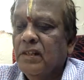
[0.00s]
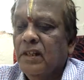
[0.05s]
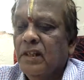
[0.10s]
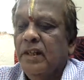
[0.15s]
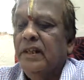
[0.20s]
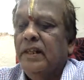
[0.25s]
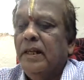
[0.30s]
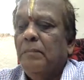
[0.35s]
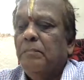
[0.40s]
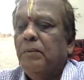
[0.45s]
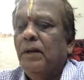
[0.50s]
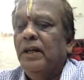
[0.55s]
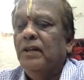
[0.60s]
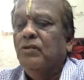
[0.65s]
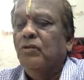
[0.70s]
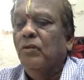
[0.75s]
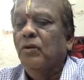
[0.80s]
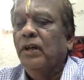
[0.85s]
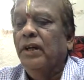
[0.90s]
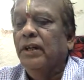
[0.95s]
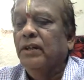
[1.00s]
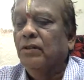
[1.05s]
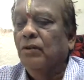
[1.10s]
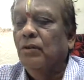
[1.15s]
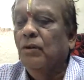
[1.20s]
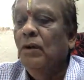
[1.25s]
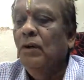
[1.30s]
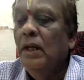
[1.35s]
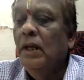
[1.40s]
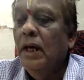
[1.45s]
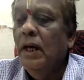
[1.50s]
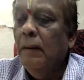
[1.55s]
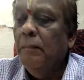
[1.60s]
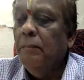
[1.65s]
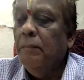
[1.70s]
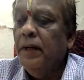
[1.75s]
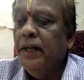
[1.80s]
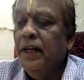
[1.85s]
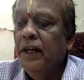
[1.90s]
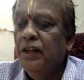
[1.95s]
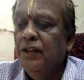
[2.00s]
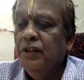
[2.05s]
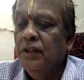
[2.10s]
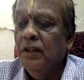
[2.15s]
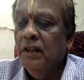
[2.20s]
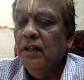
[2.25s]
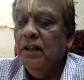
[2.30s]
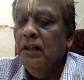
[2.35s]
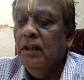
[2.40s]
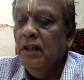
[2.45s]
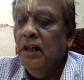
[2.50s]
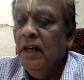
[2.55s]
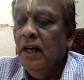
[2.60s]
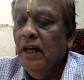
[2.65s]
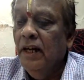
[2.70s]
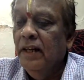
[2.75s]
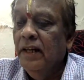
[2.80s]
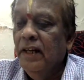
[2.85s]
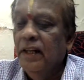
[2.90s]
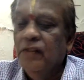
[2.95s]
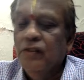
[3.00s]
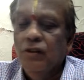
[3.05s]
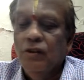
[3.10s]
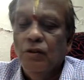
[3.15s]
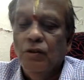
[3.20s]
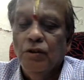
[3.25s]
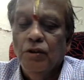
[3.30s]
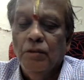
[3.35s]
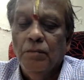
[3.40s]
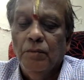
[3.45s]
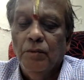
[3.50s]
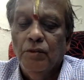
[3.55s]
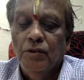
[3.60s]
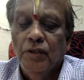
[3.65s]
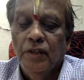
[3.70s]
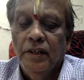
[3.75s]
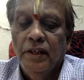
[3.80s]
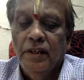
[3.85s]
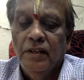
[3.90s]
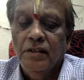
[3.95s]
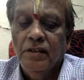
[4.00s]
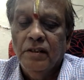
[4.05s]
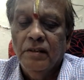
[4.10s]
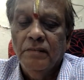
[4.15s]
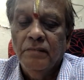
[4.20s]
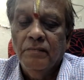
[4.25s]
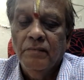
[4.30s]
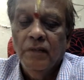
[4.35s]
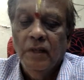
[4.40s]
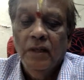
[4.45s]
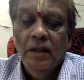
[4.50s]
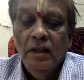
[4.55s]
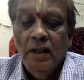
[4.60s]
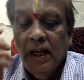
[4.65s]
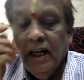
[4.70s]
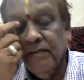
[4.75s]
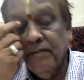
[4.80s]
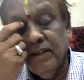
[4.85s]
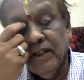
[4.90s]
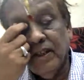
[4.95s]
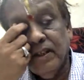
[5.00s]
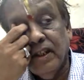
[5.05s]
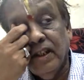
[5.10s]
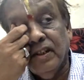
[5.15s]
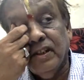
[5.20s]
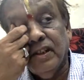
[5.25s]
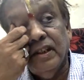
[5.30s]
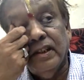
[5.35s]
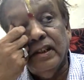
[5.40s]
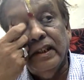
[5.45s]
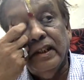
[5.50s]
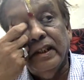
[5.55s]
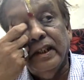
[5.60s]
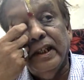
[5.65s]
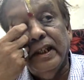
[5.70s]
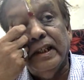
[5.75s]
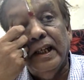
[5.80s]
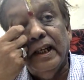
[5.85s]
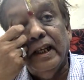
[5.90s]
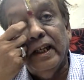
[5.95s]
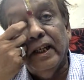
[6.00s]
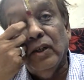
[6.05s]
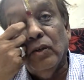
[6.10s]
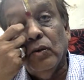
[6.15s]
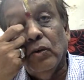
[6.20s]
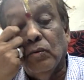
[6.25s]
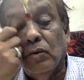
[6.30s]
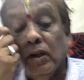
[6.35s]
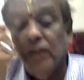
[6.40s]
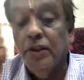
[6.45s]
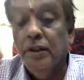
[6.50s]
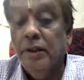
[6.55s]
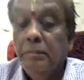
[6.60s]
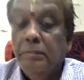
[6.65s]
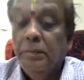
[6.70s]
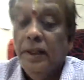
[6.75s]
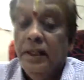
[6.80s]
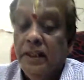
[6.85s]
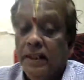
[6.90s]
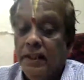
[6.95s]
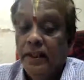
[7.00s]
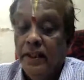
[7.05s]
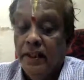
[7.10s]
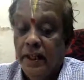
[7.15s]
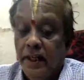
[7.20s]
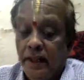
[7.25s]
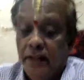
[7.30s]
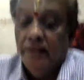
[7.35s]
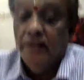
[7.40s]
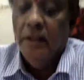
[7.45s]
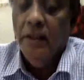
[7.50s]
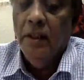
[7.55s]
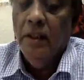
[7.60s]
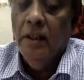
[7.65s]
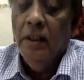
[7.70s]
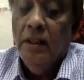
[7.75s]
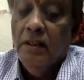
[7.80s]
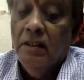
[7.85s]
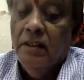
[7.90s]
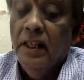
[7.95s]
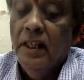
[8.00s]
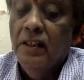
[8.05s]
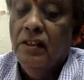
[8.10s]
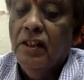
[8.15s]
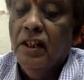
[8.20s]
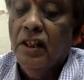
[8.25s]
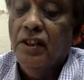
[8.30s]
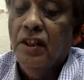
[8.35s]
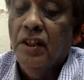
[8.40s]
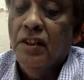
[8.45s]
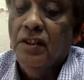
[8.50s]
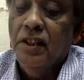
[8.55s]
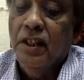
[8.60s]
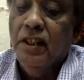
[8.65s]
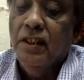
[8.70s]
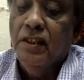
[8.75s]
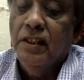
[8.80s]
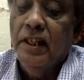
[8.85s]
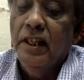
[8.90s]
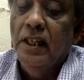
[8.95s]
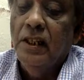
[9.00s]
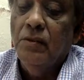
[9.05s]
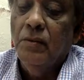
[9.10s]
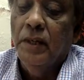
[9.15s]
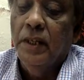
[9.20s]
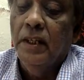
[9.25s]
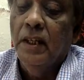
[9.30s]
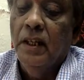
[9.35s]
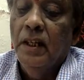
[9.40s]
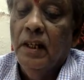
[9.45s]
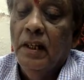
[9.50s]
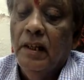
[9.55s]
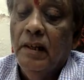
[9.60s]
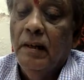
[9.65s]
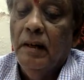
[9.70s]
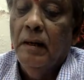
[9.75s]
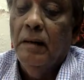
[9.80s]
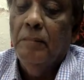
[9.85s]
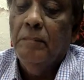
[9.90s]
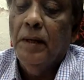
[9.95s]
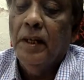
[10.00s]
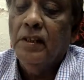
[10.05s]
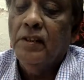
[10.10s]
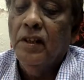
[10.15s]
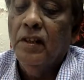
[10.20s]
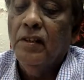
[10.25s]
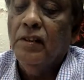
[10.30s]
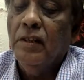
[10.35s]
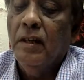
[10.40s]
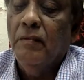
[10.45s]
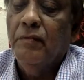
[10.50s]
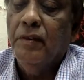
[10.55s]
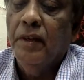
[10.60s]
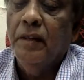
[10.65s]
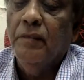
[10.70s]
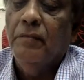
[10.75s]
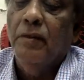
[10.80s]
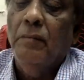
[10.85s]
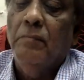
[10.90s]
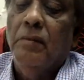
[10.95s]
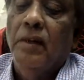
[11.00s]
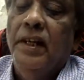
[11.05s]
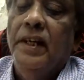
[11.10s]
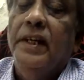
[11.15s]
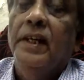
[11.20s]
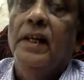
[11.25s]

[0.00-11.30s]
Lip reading: it applies only to application and execution proceedings. I've discussed it in detail. I don't want to repeat it again. Then Section 6 deals with persons suffering from legal